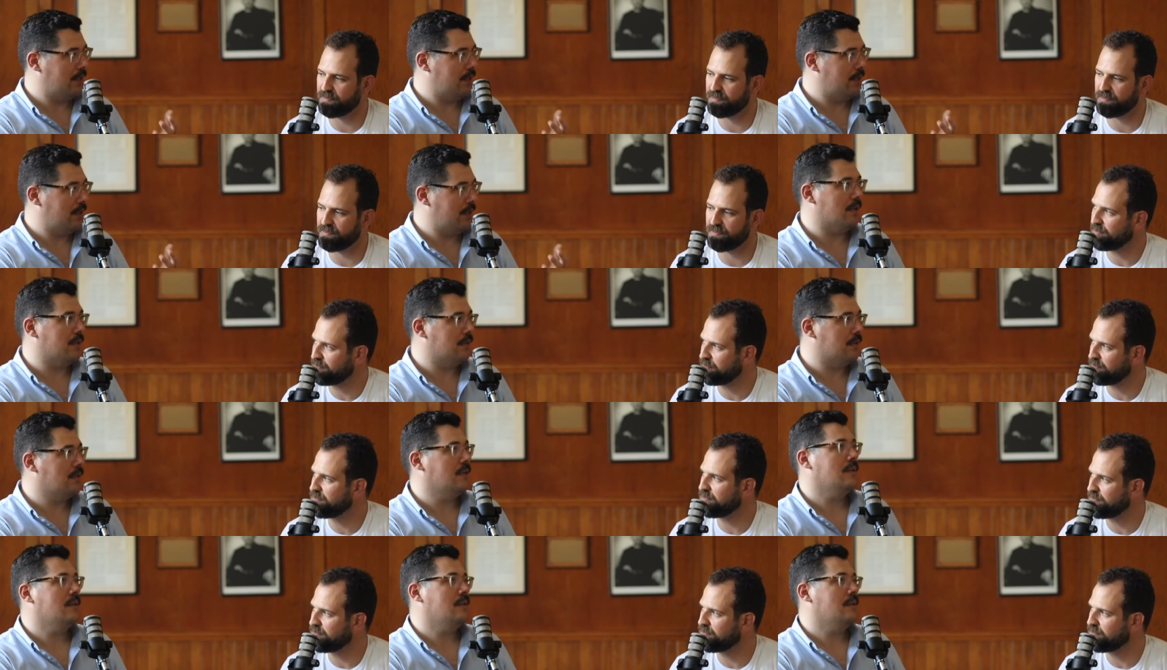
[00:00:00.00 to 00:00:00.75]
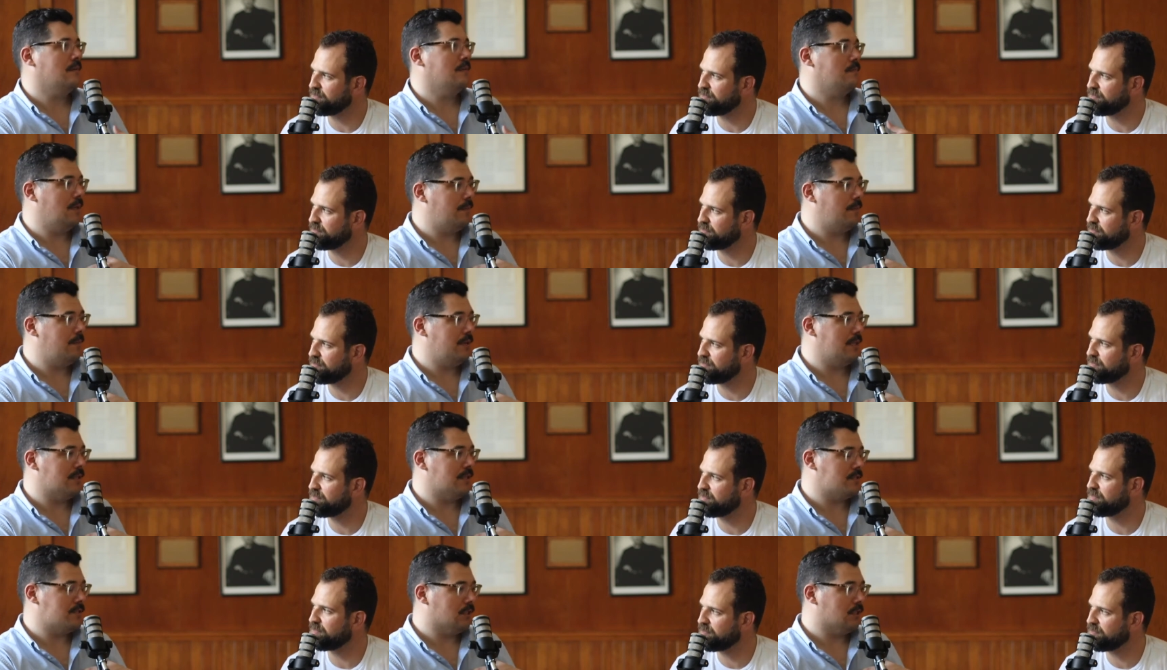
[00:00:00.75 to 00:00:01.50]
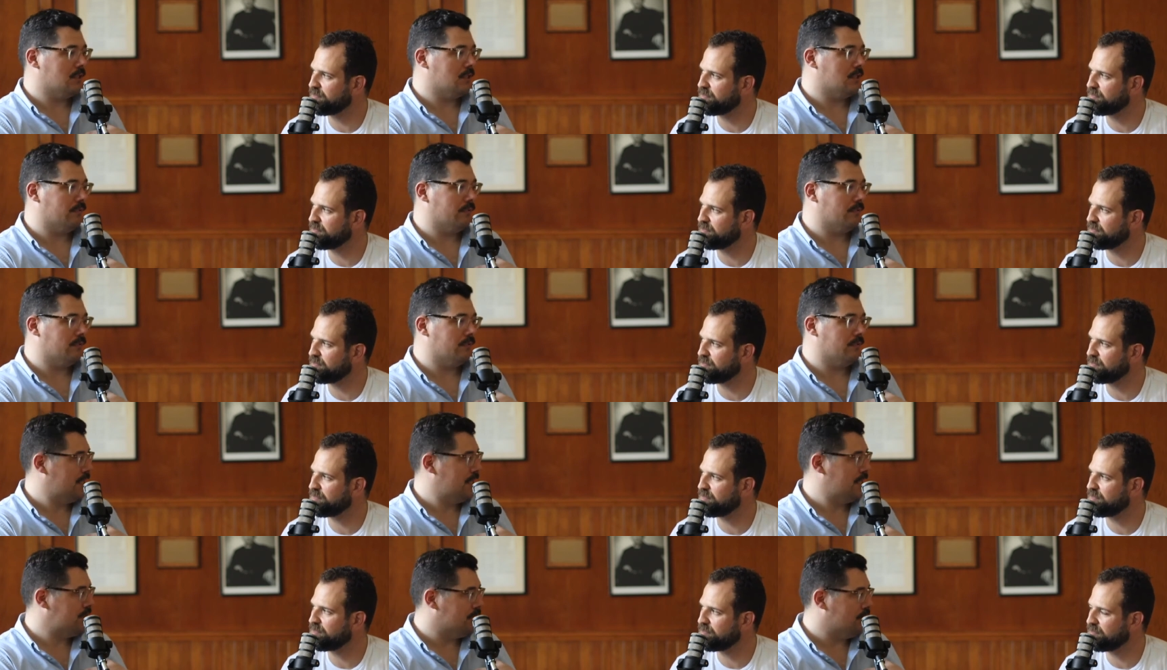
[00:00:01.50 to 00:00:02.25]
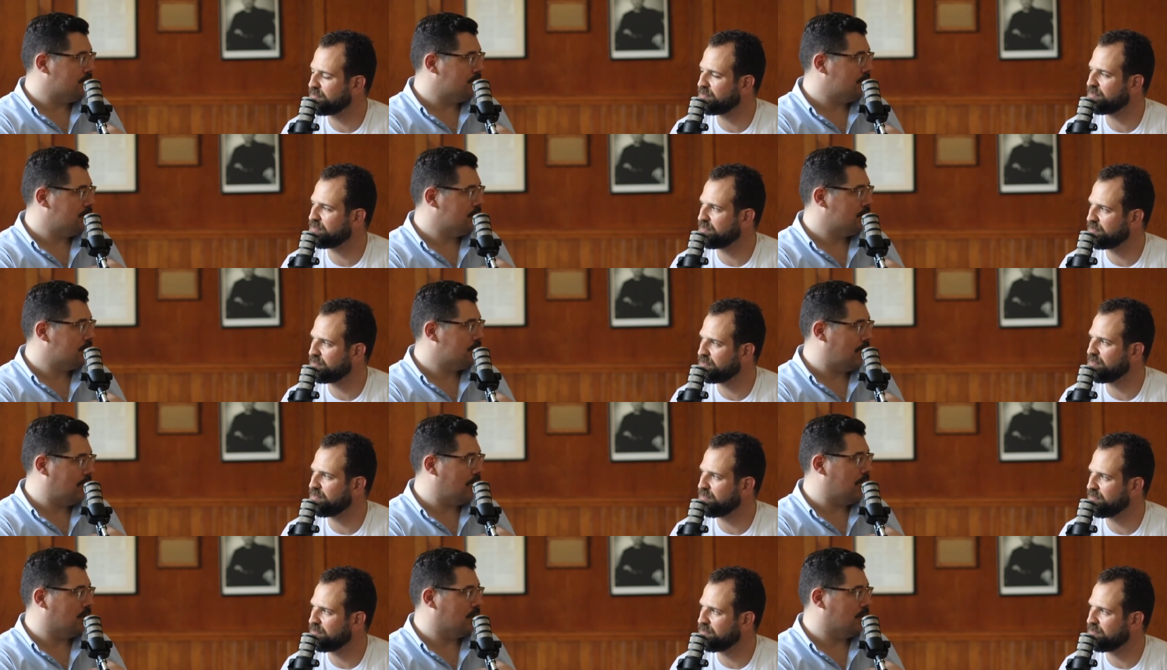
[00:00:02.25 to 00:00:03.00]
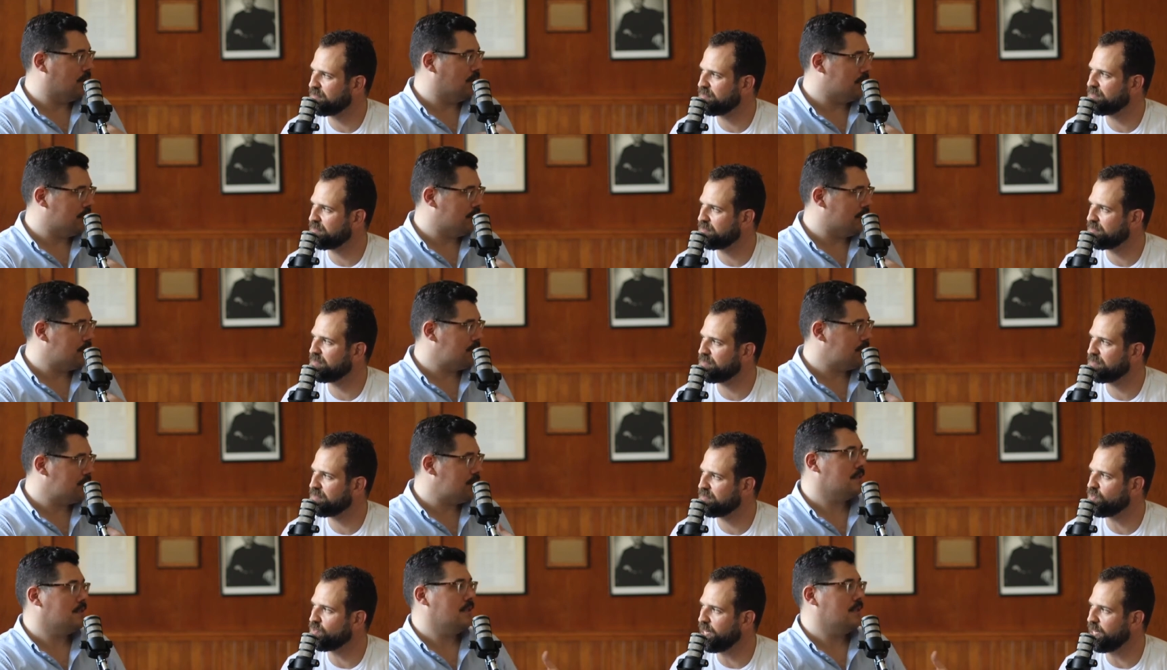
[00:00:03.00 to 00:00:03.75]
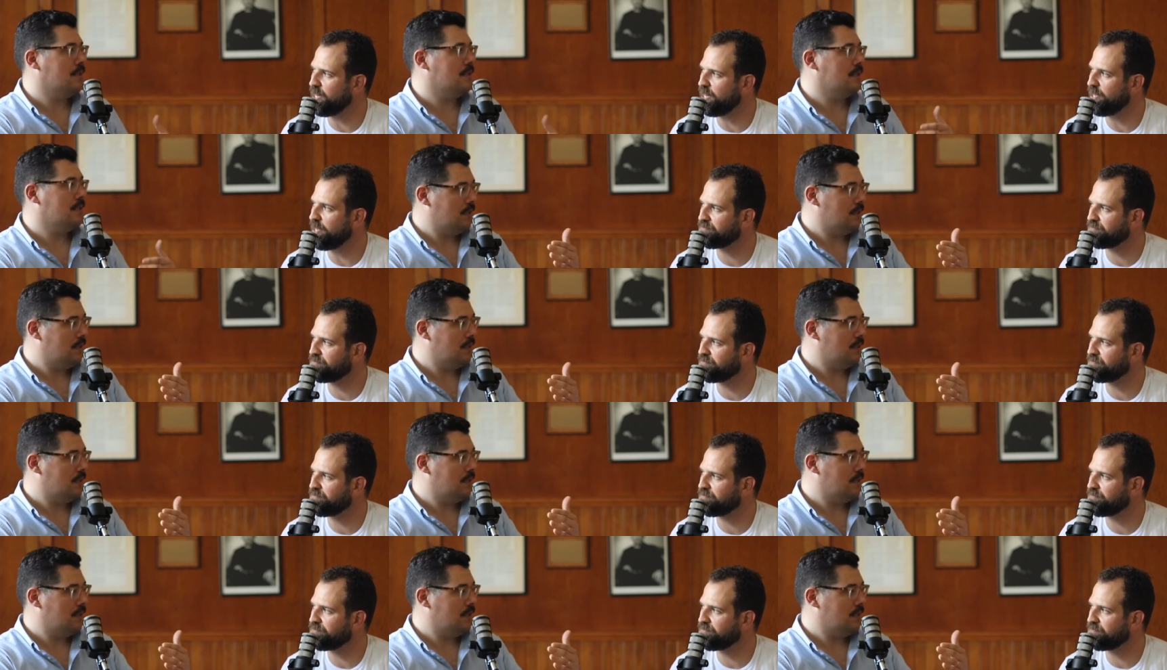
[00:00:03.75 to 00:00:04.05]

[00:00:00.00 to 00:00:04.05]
Speaker 1: a minute, maybe it's not good for my soul to hang on to this, right?